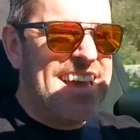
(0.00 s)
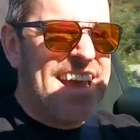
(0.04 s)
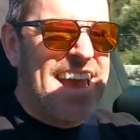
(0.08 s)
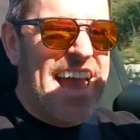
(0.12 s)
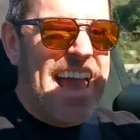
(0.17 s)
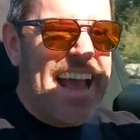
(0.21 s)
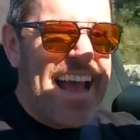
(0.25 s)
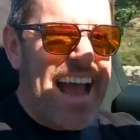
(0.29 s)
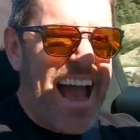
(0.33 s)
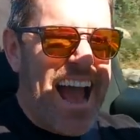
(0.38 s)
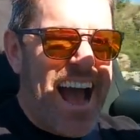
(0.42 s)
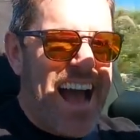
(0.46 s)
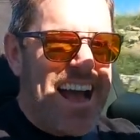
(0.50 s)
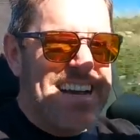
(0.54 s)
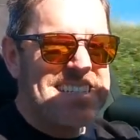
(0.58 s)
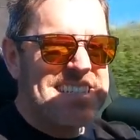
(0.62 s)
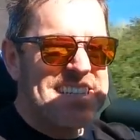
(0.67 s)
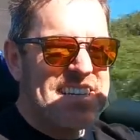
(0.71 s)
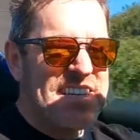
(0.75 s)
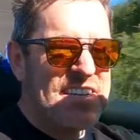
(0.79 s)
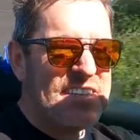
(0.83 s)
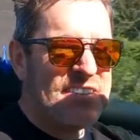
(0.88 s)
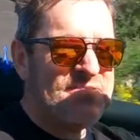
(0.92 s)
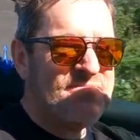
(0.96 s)
Hey
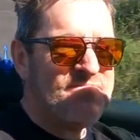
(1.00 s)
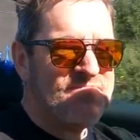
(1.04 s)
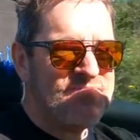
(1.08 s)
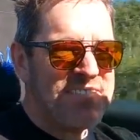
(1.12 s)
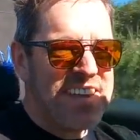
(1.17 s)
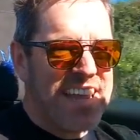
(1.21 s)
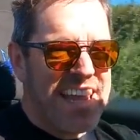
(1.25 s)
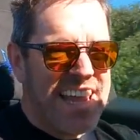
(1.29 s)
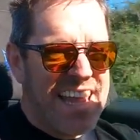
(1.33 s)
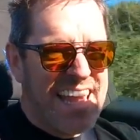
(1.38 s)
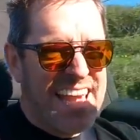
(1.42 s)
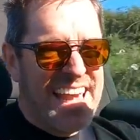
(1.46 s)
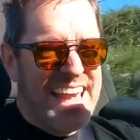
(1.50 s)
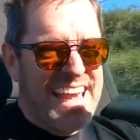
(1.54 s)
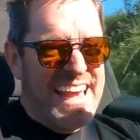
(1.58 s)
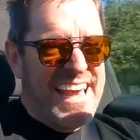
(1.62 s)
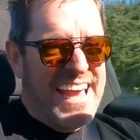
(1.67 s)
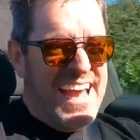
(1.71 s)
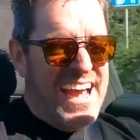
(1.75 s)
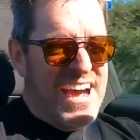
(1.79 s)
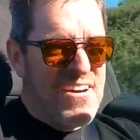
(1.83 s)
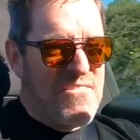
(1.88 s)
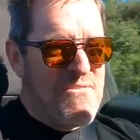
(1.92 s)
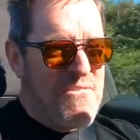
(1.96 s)
guys,
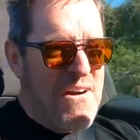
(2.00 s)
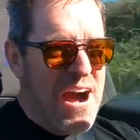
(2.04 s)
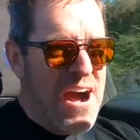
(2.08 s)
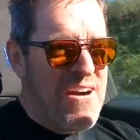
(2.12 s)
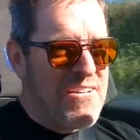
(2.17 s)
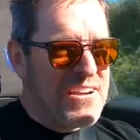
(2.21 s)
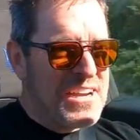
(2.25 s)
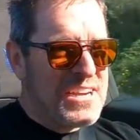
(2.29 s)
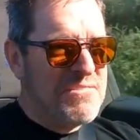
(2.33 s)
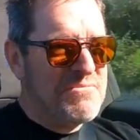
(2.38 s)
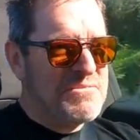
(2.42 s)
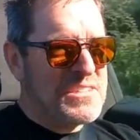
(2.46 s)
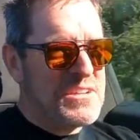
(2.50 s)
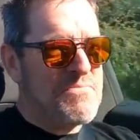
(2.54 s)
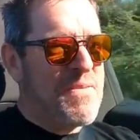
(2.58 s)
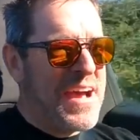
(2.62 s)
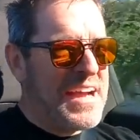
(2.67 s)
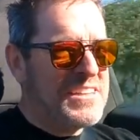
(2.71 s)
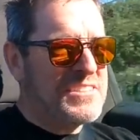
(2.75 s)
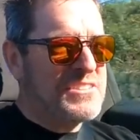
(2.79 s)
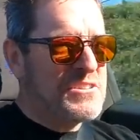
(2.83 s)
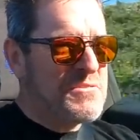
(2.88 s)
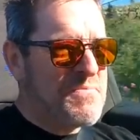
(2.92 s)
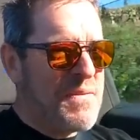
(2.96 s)
and welcome to
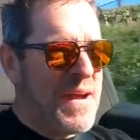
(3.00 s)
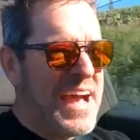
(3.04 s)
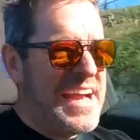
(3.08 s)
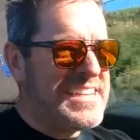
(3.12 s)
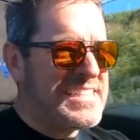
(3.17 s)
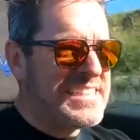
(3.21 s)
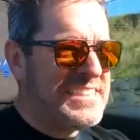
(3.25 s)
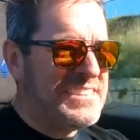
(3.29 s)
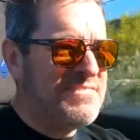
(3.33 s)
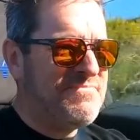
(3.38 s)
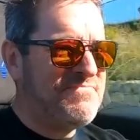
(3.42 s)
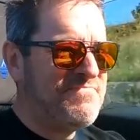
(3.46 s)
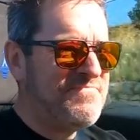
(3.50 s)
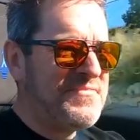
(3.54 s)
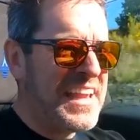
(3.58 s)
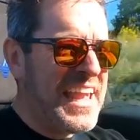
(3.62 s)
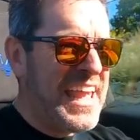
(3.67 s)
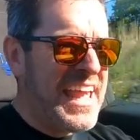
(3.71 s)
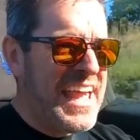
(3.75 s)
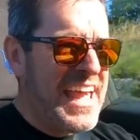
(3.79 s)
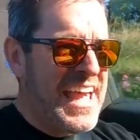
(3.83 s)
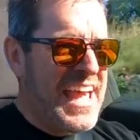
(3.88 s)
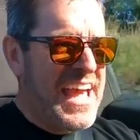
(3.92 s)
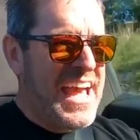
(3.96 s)
Petrol Pet,
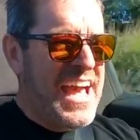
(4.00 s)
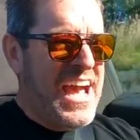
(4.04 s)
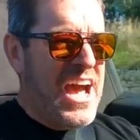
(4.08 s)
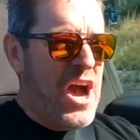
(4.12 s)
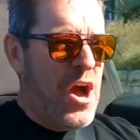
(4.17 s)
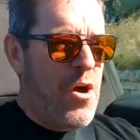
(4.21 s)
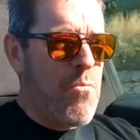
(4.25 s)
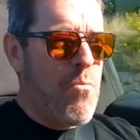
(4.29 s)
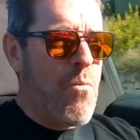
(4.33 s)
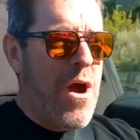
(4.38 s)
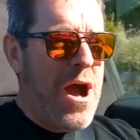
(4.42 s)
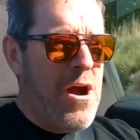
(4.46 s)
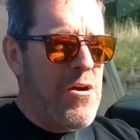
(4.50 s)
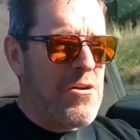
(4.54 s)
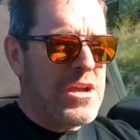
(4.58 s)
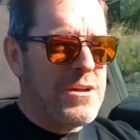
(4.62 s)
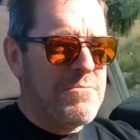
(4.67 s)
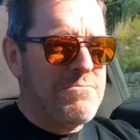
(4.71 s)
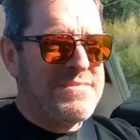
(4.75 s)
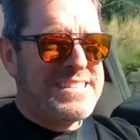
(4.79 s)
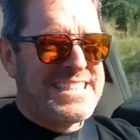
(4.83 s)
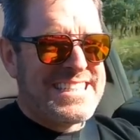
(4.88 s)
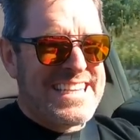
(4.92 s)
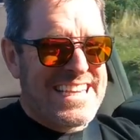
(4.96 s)
and
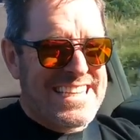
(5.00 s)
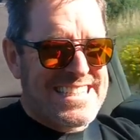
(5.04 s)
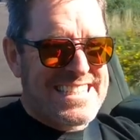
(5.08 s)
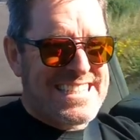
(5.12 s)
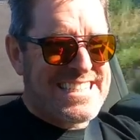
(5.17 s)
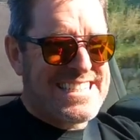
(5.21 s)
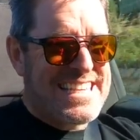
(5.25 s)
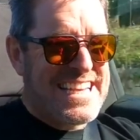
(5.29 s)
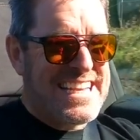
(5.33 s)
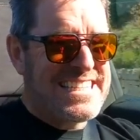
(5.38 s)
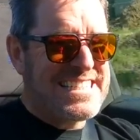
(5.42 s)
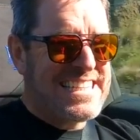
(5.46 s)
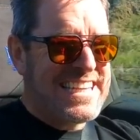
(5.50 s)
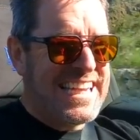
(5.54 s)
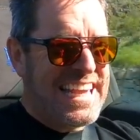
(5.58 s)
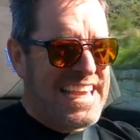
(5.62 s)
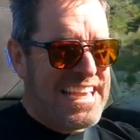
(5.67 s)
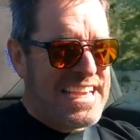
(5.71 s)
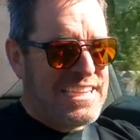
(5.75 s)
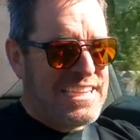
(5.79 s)
welcome to Sicily,